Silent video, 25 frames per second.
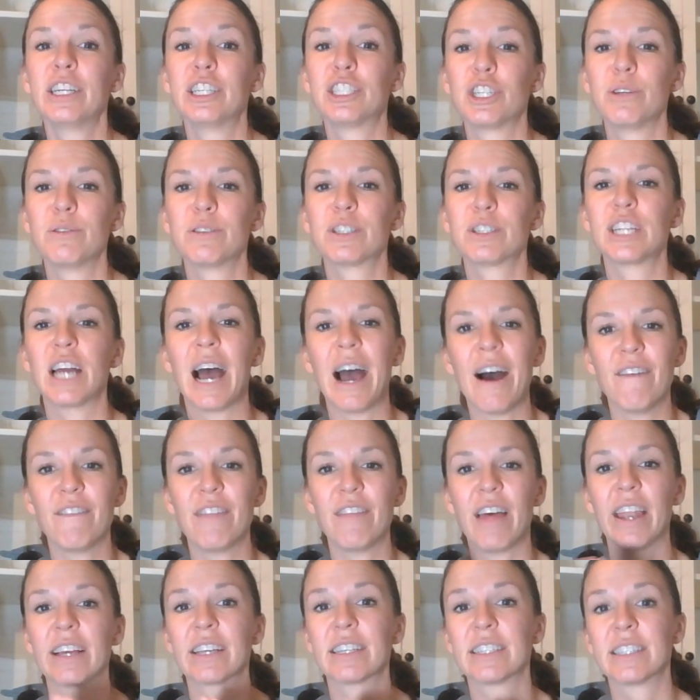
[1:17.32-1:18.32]
issues to have
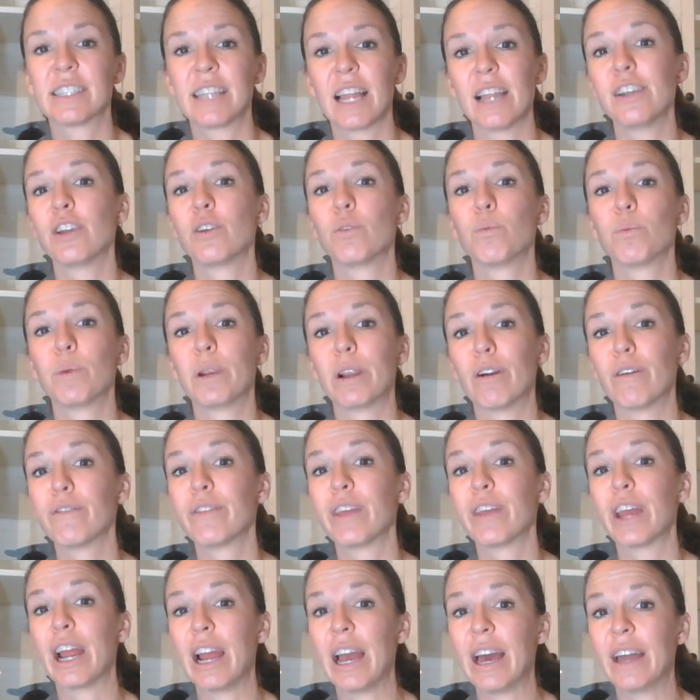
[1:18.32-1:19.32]
that extended rear of
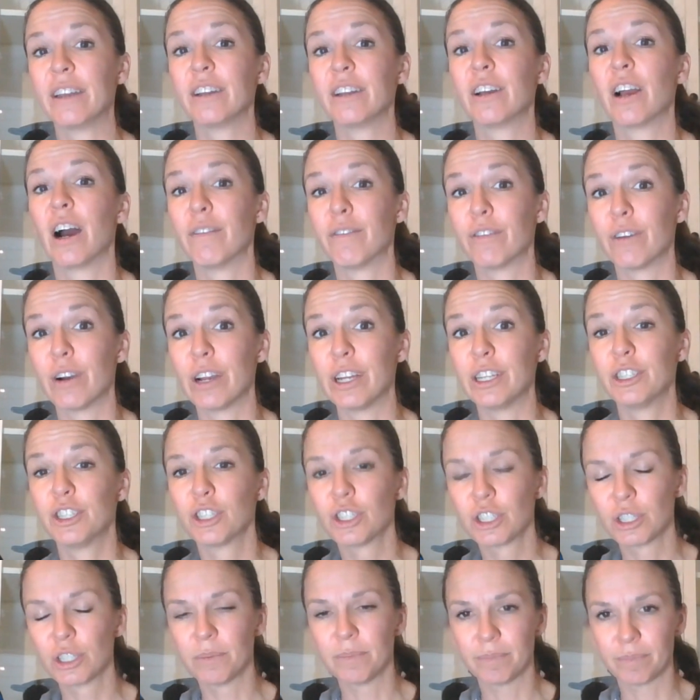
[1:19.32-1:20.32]
the head
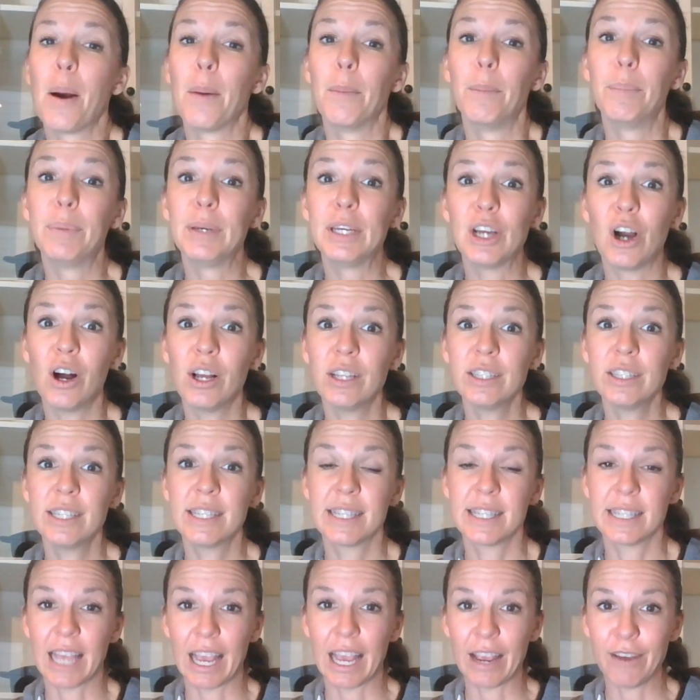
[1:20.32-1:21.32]
coverage. Beyond
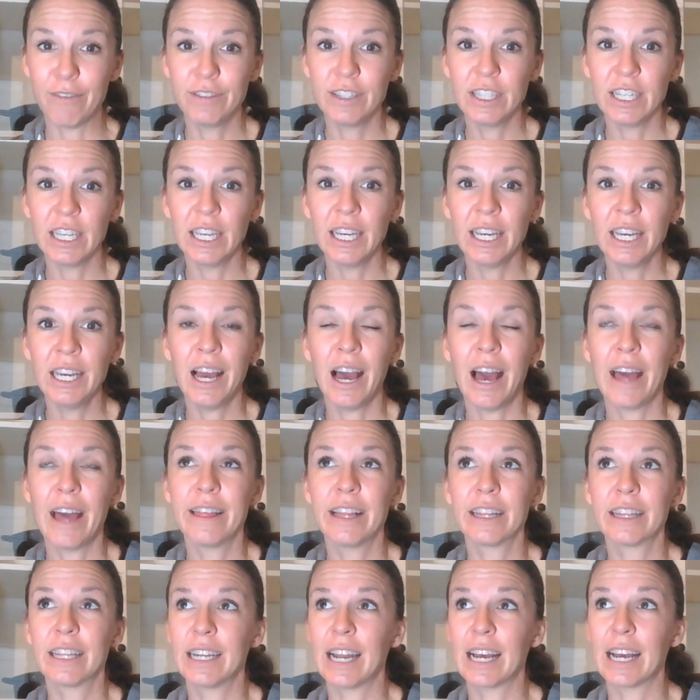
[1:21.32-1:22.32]
safety, I
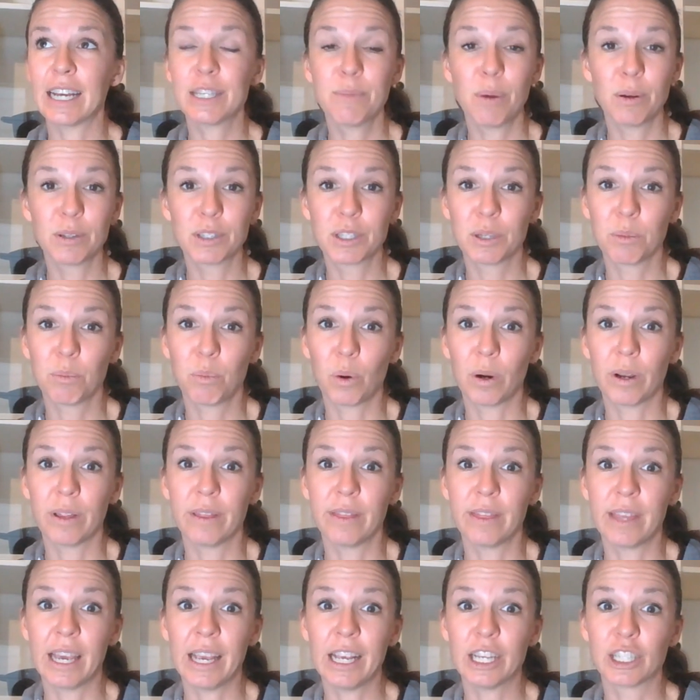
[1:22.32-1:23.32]
think the next most important
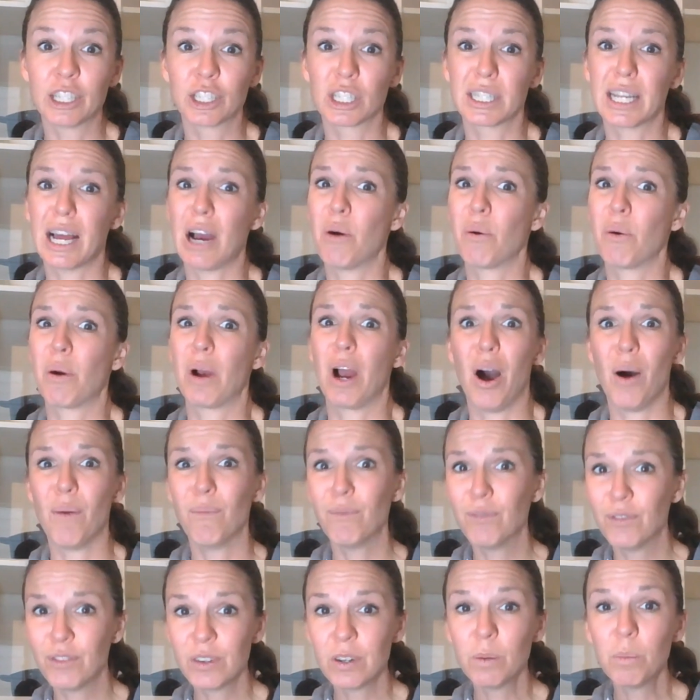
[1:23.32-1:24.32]
thing is just how
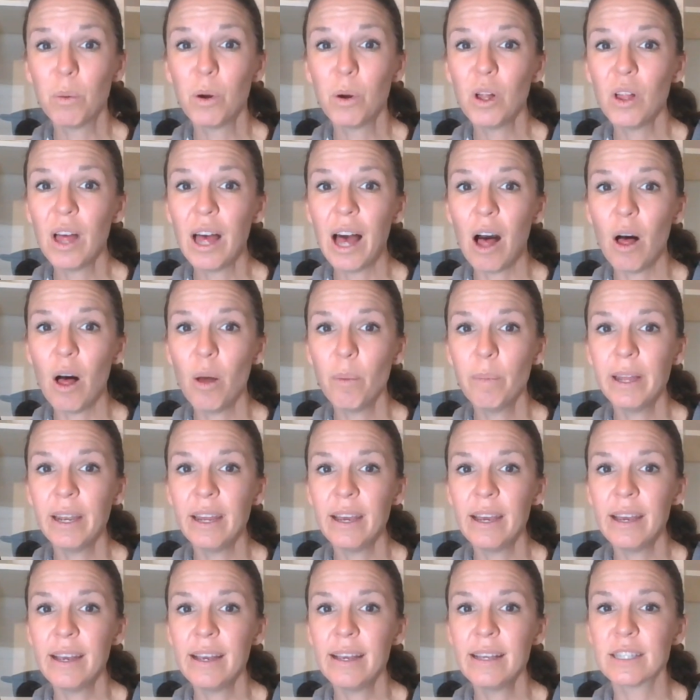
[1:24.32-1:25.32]
comfortable a helmet
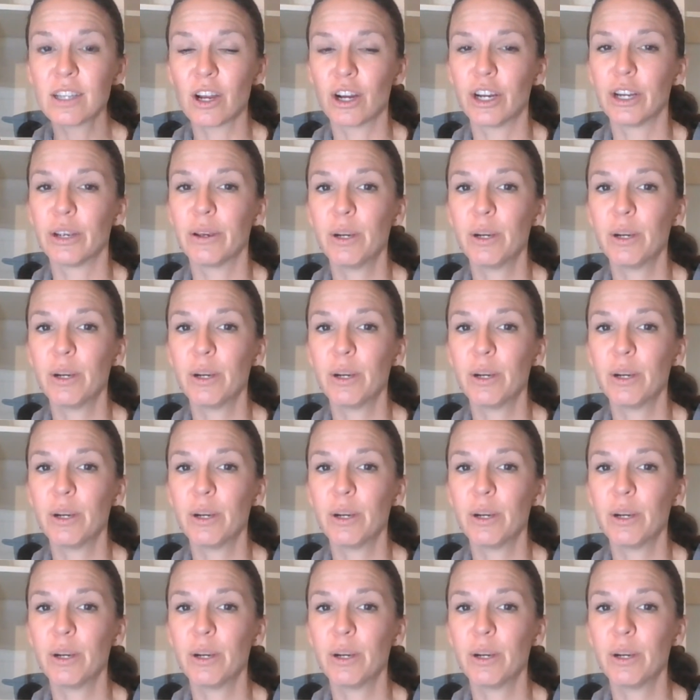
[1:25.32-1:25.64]
is. Are you